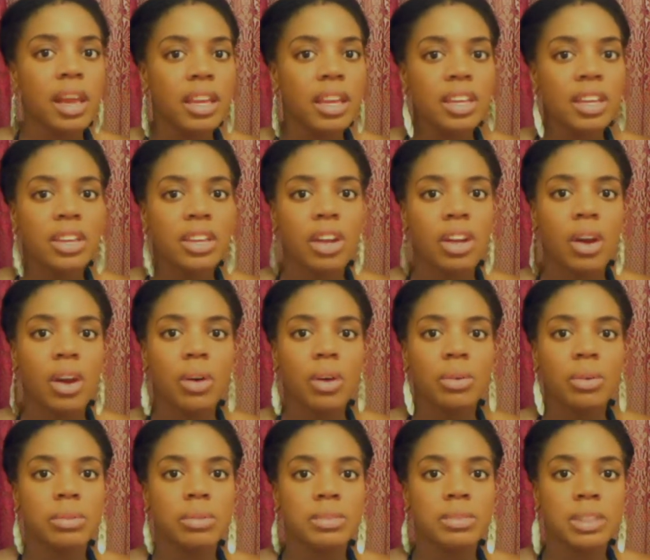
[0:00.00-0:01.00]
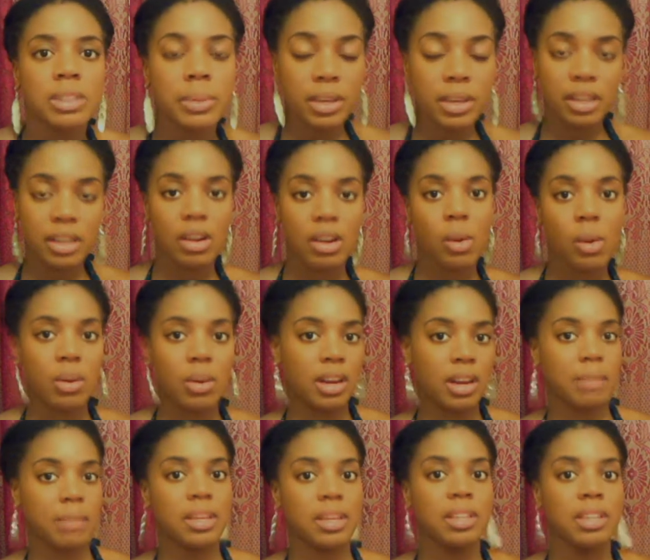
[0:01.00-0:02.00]
you know, depending on
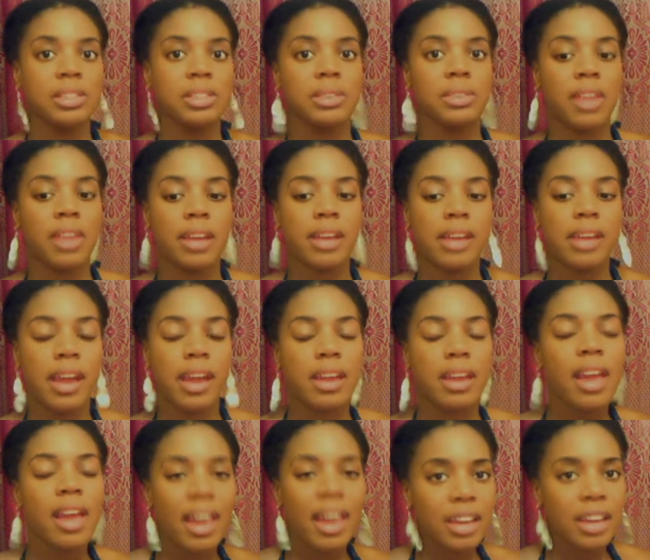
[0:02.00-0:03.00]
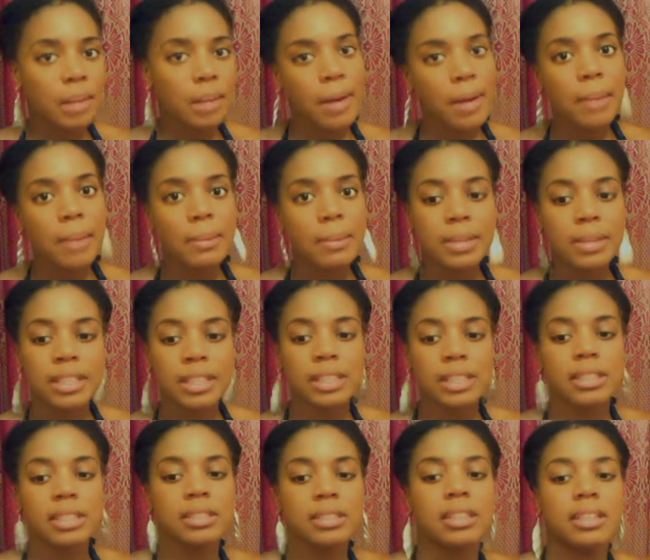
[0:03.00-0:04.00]
what I'm going to do that day. And I'll
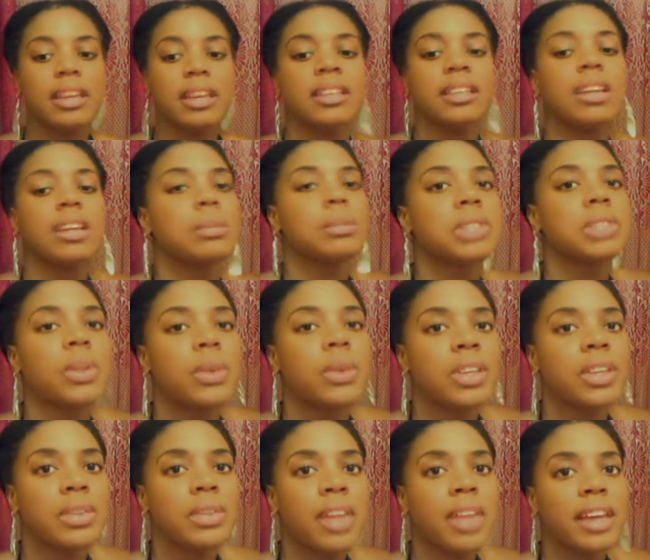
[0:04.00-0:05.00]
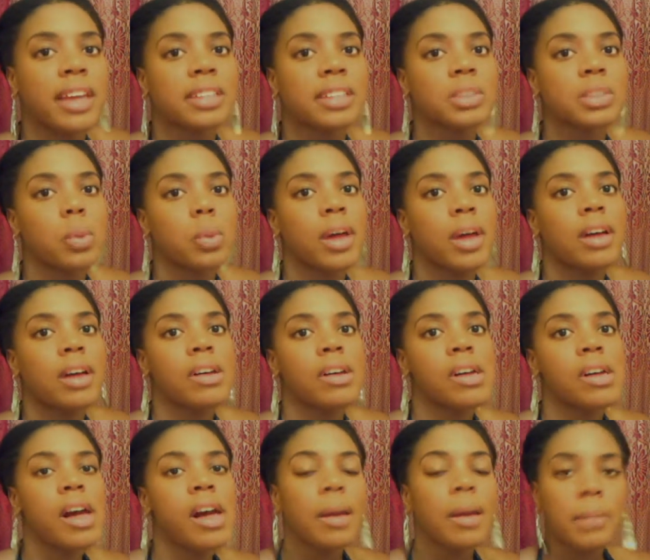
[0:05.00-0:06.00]
probably end up showing you that as
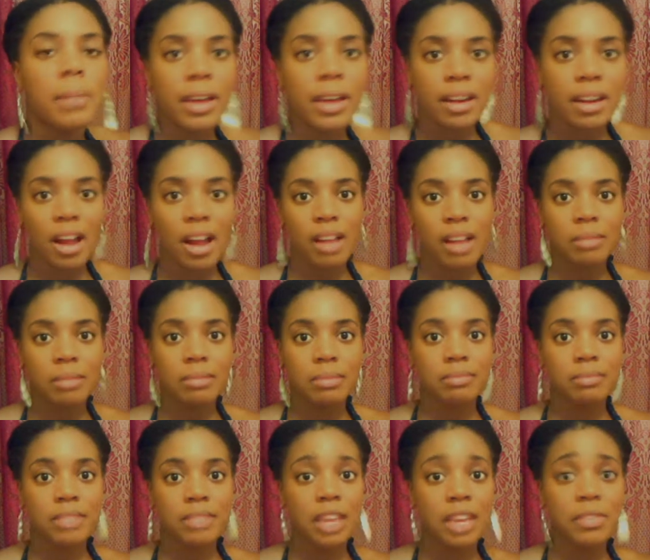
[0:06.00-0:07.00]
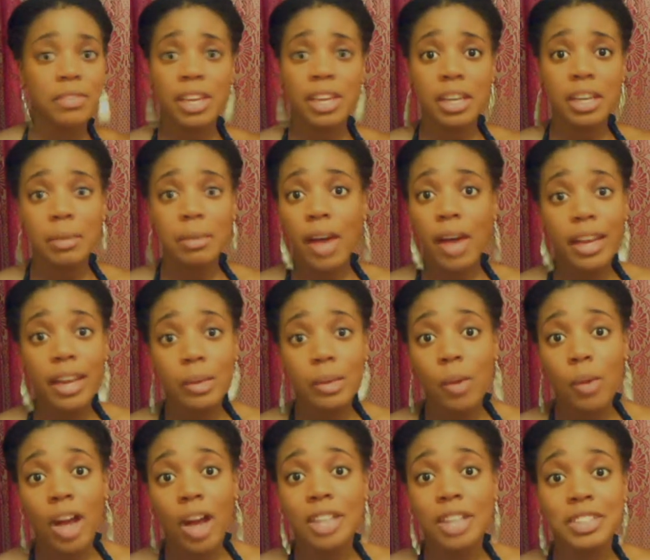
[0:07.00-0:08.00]
well. But if anybody
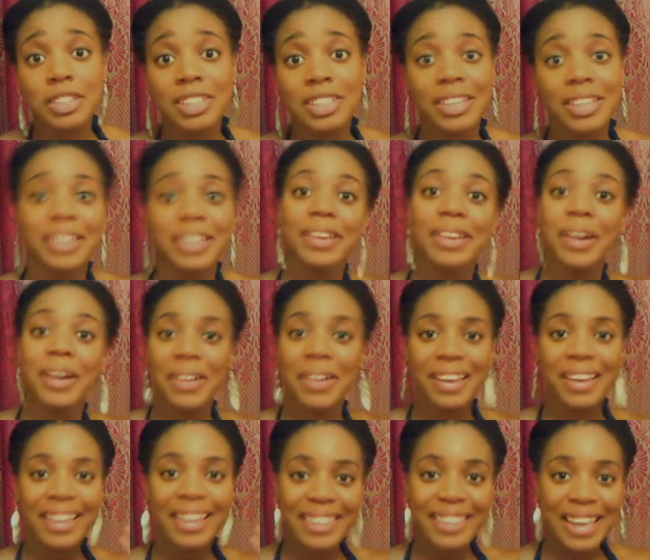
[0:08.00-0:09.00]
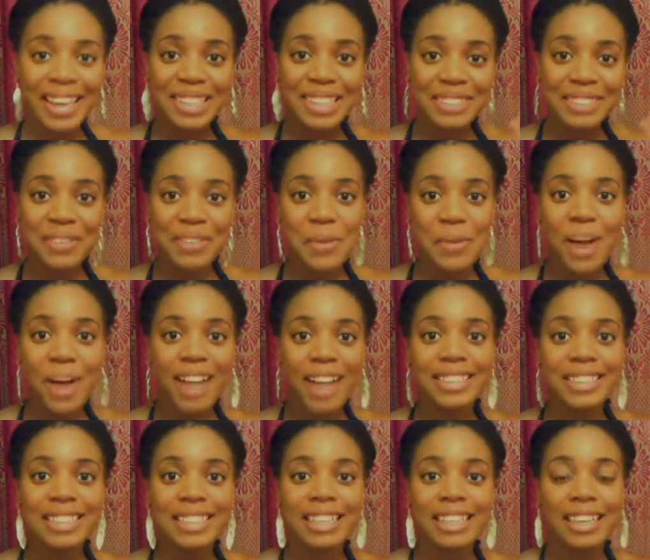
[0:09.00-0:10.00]
watched, thanks for
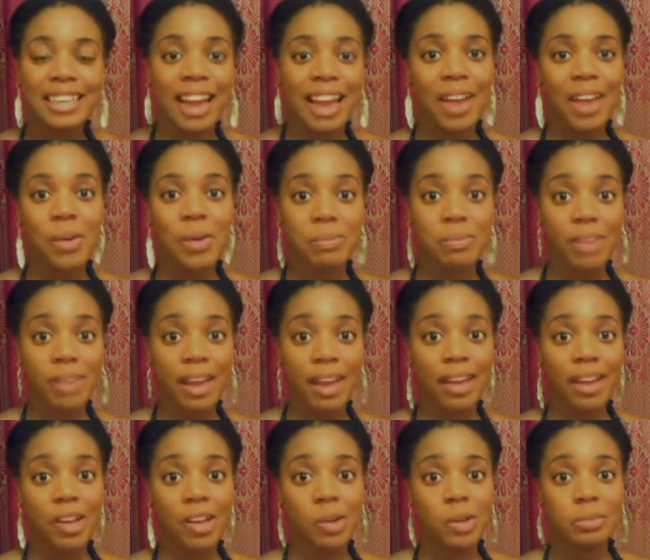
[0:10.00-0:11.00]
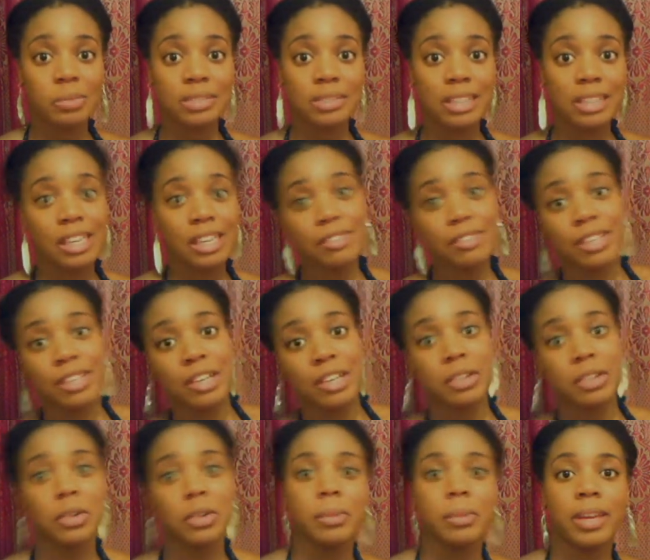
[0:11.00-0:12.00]
watching, and I hope that helped even a
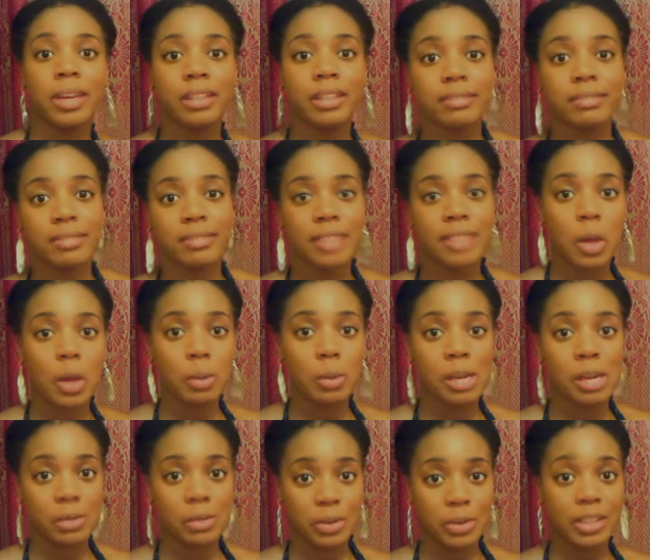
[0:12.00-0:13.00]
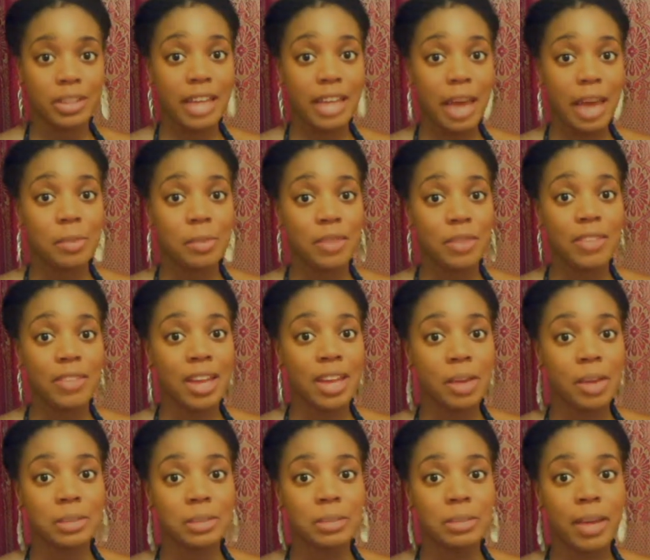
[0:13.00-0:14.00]
little bit. That would make me really happy to
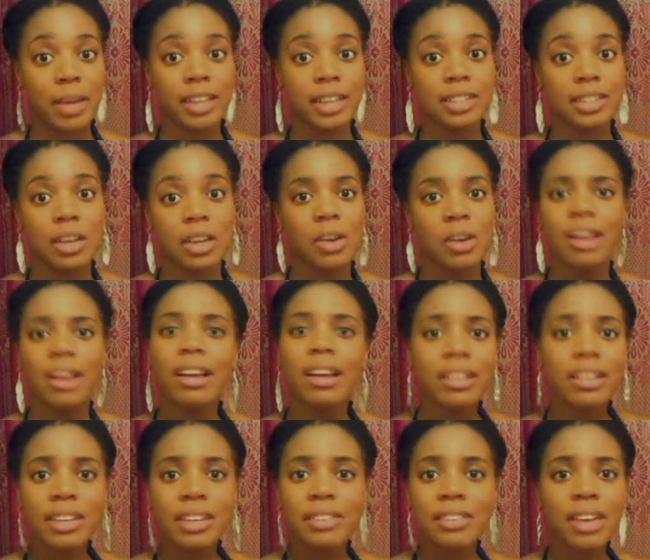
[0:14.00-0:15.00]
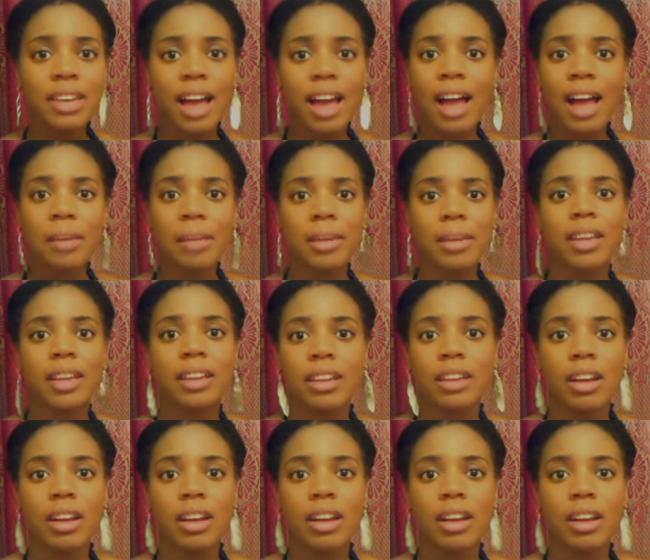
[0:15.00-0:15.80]
help somebody. So leave a comment,